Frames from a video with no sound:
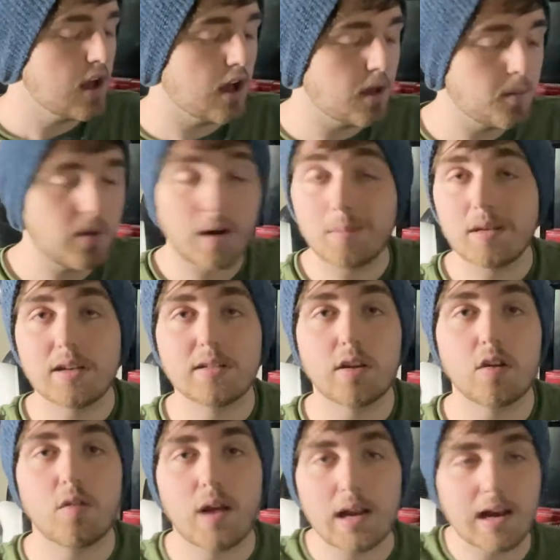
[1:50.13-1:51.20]
But I'm going to
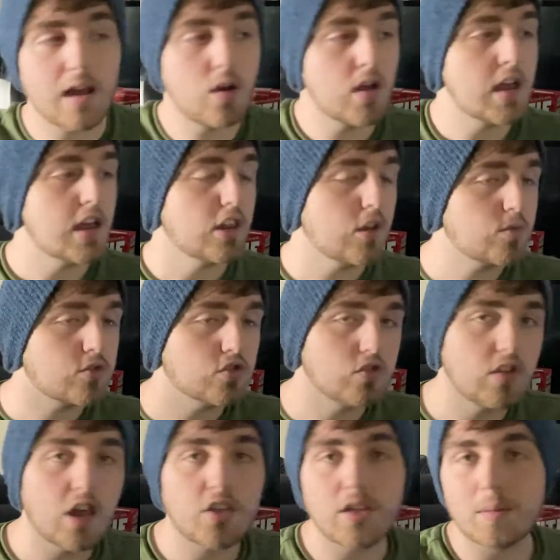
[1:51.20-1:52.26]
tell you right now, there was
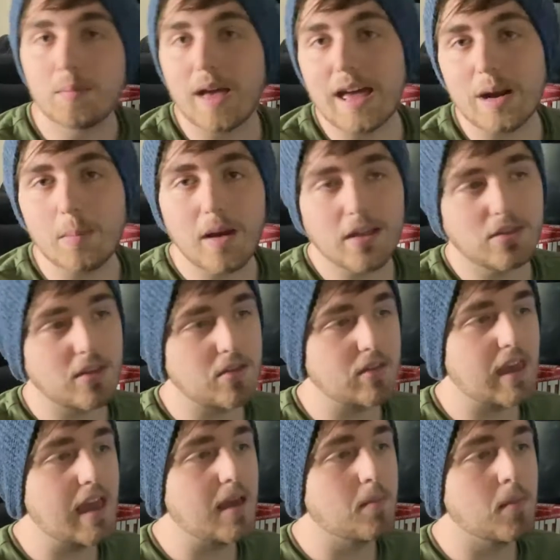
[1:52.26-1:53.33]
nothing bad about this
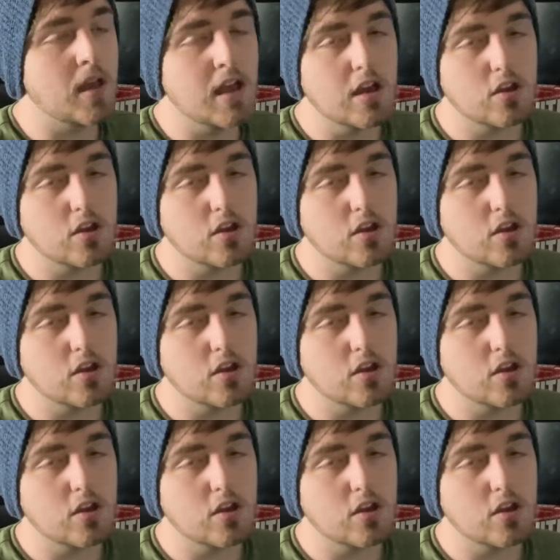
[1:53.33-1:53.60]
game.